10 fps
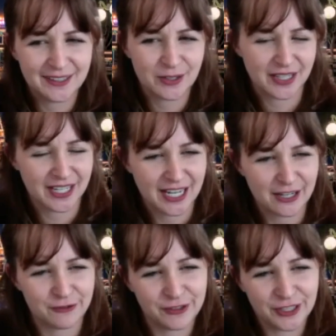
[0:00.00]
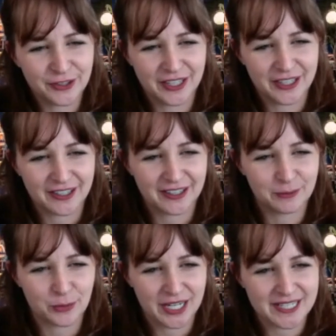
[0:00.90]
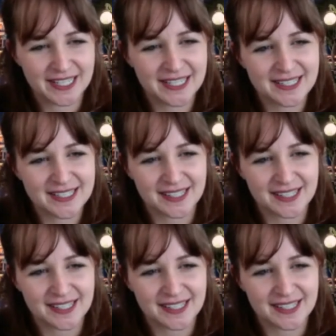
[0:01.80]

you can like kind of feel their presence.